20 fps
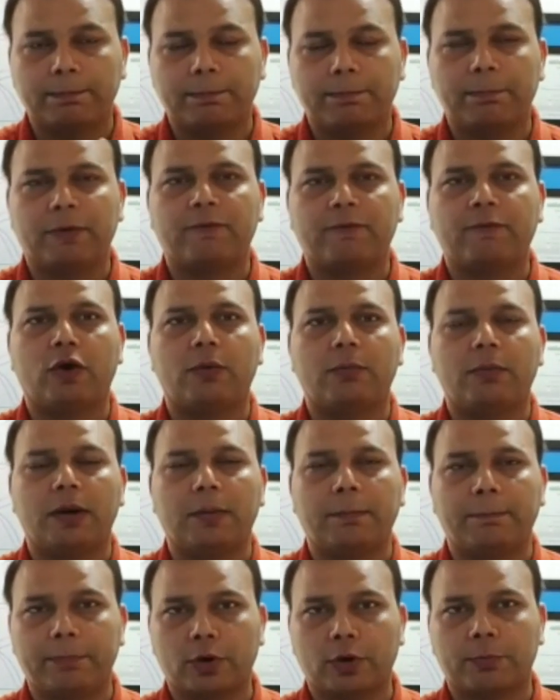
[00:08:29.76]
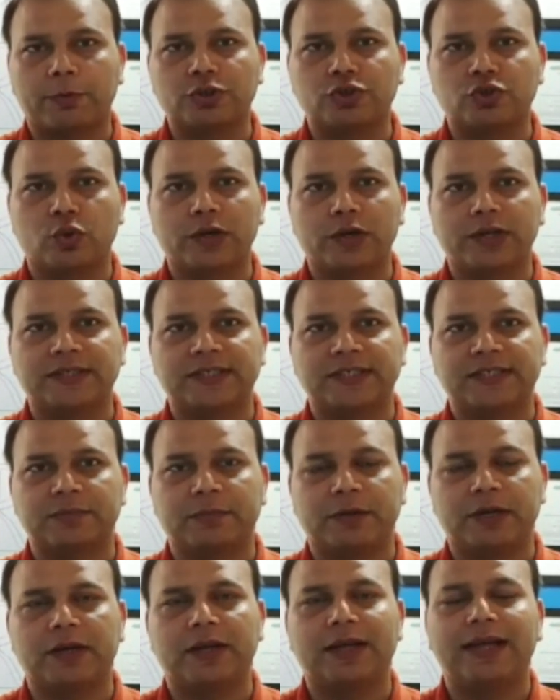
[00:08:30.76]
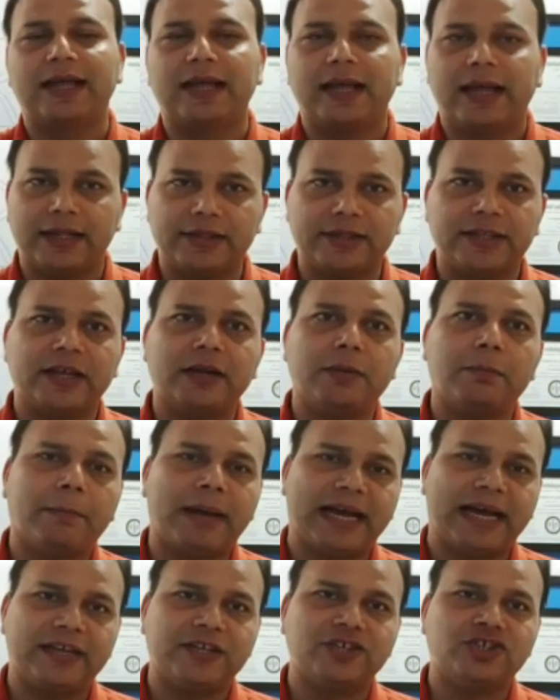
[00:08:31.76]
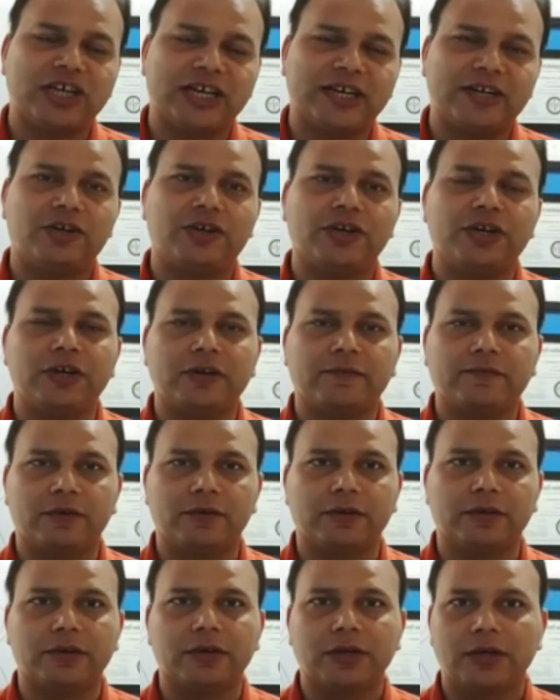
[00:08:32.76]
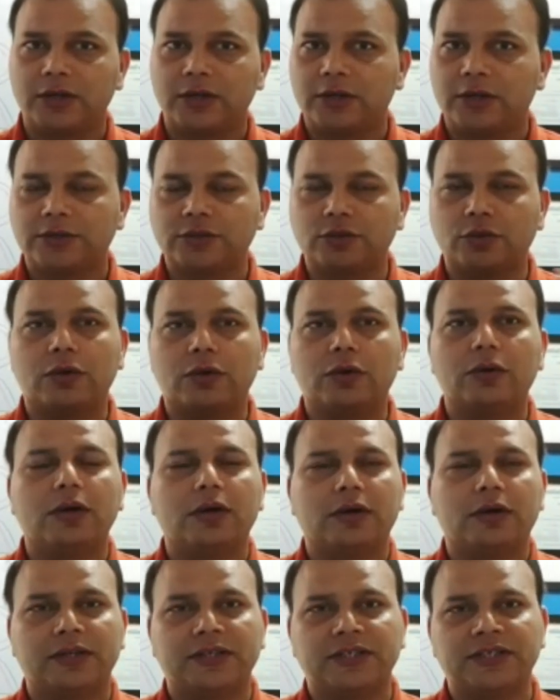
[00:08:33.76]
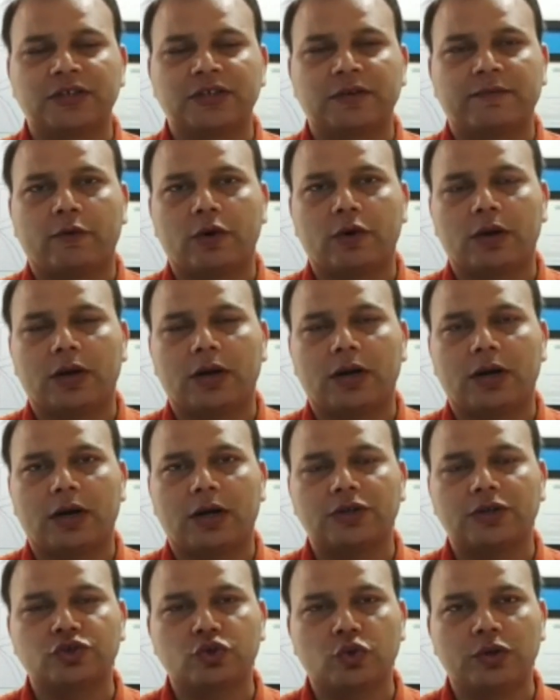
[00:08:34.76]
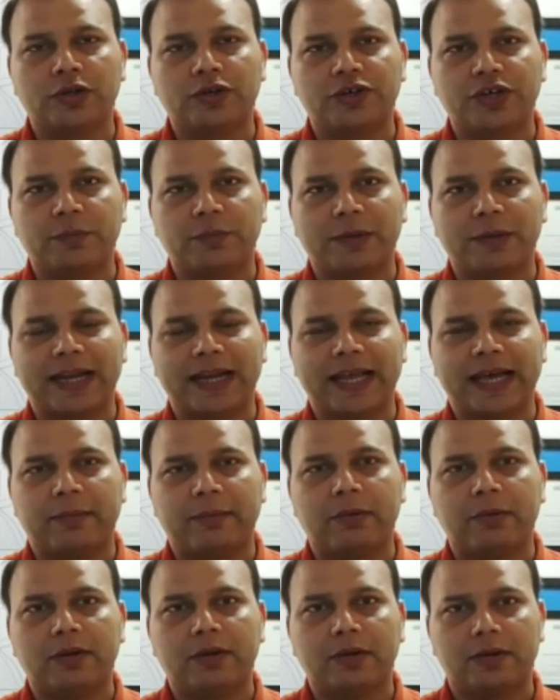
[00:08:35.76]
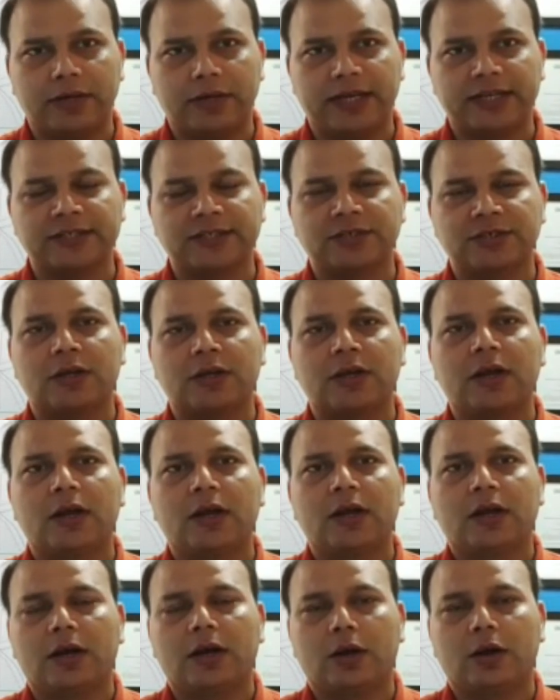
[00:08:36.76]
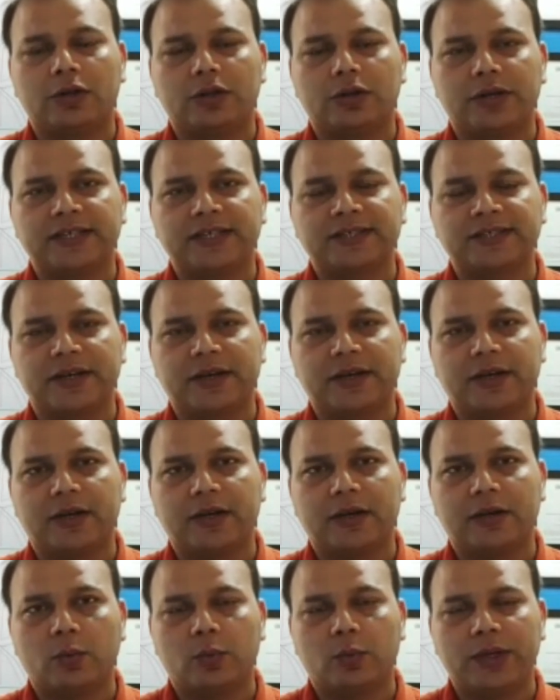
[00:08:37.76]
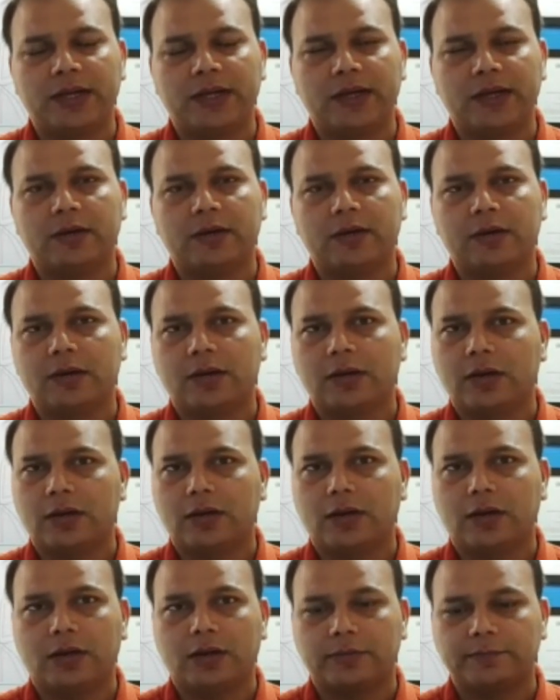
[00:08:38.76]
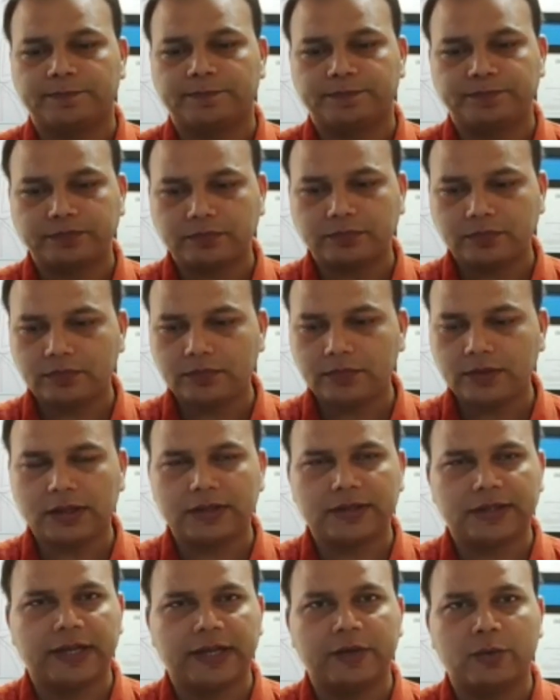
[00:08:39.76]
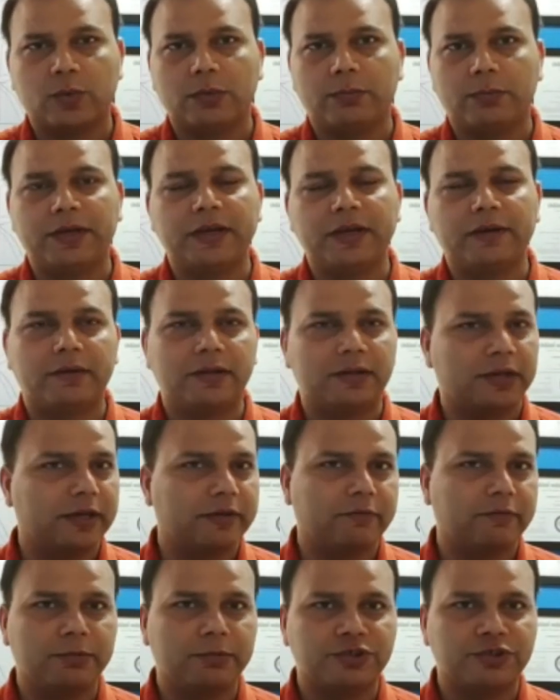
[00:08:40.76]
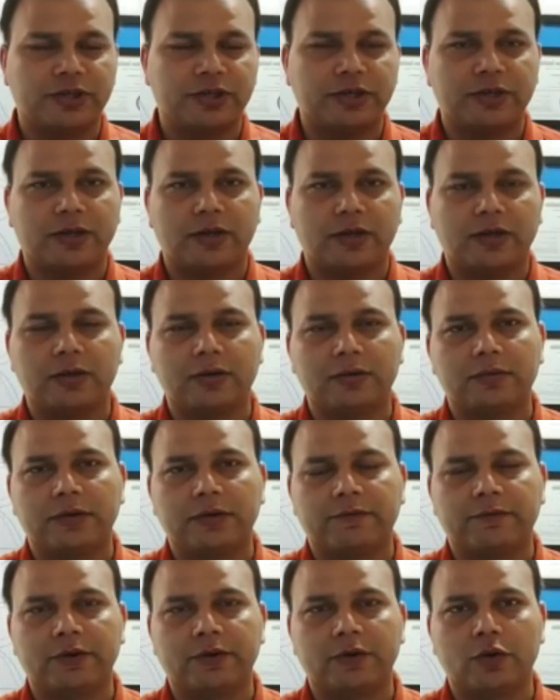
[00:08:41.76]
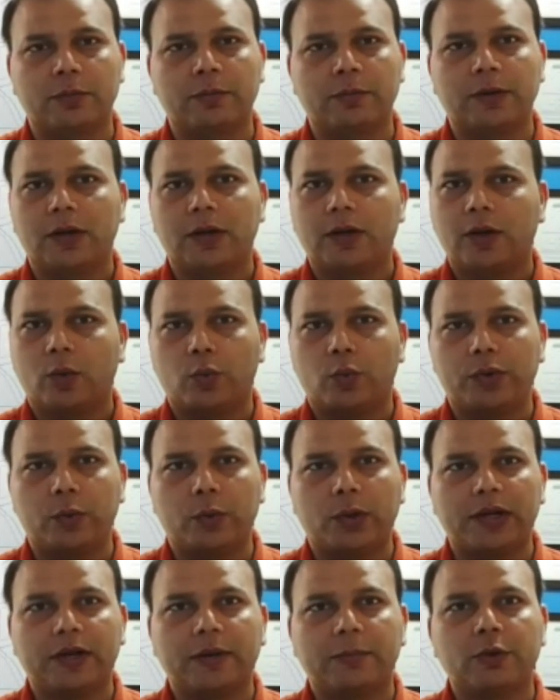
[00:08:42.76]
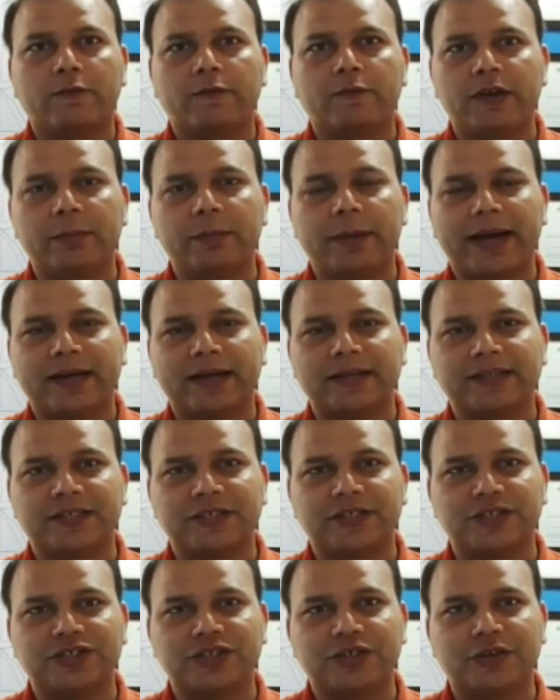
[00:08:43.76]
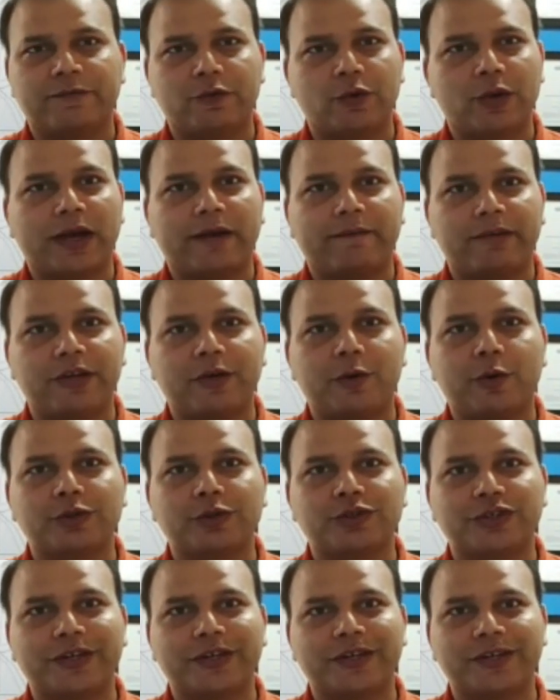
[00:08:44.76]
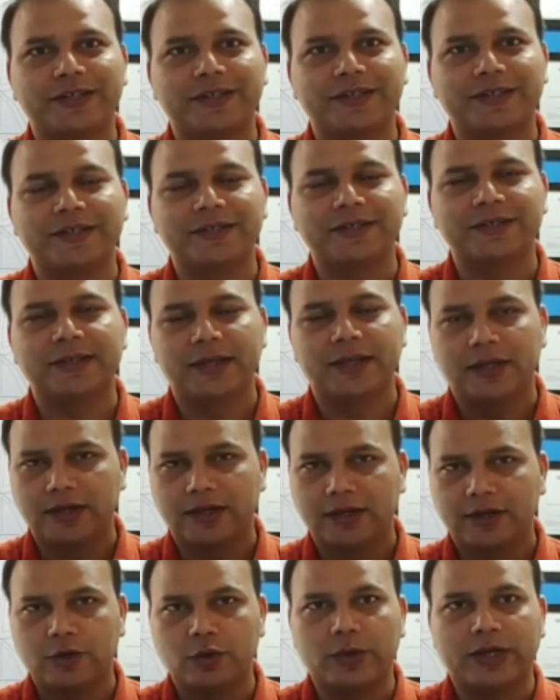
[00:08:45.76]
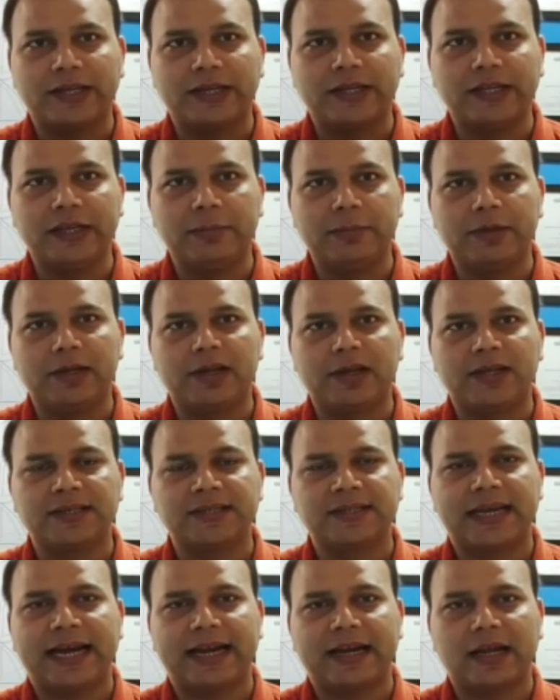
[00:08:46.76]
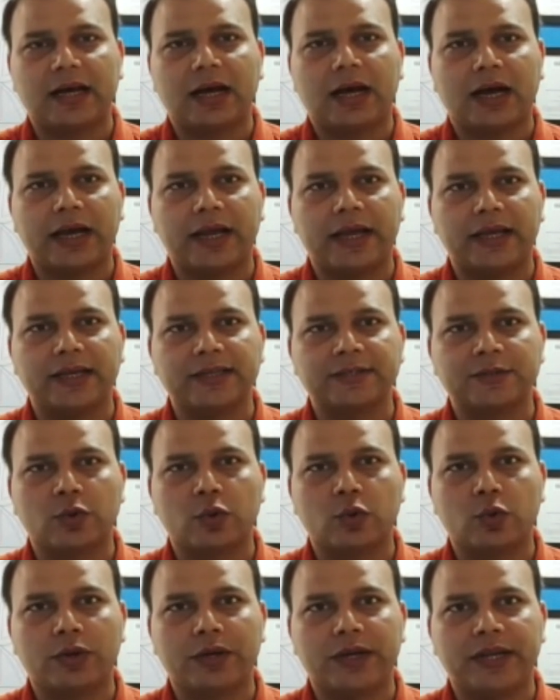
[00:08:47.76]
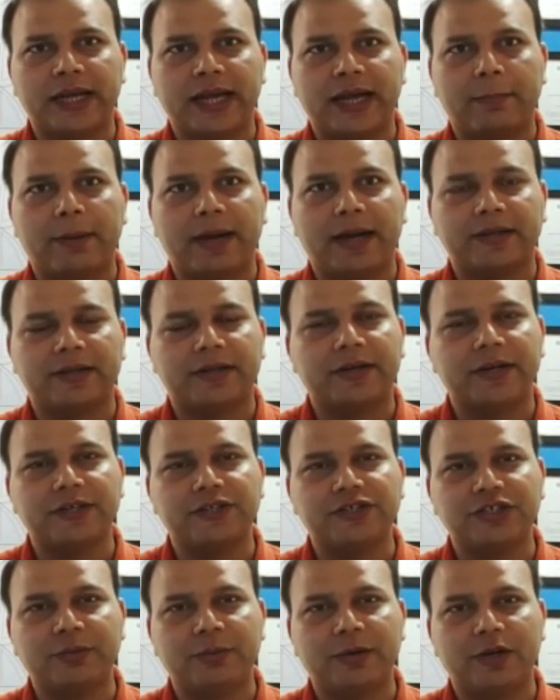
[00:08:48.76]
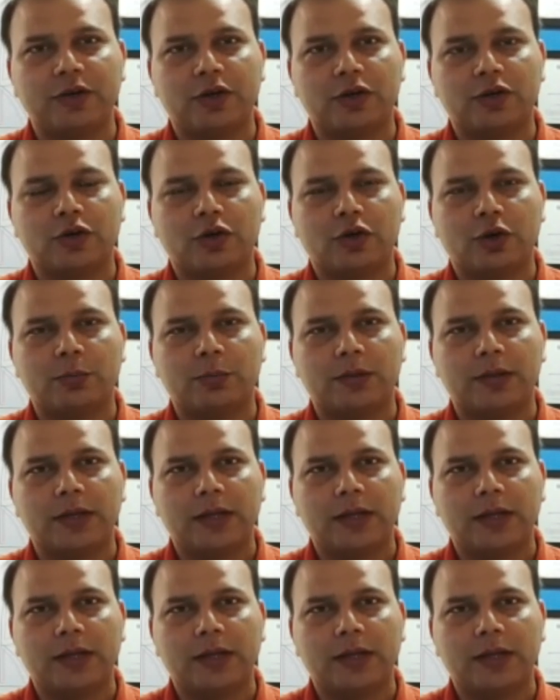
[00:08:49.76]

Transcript: perform a proper shoulder assessment and then manage and treat it further. So register for our shoulder treatment lab on the next Sunday weekend. The link will be given, the link will be shared in a different group. We welcome your feedback and suggestion. If you have any question and concerns, you can email us at isorehab@gmail.com,